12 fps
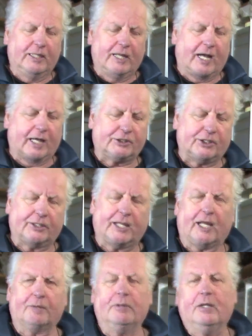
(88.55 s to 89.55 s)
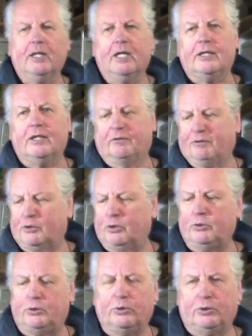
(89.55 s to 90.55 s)
action cam. Now, if you
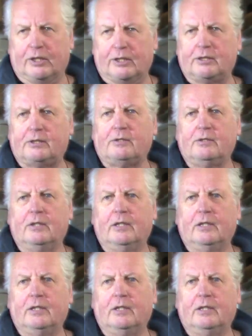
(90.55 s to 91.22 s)
do this,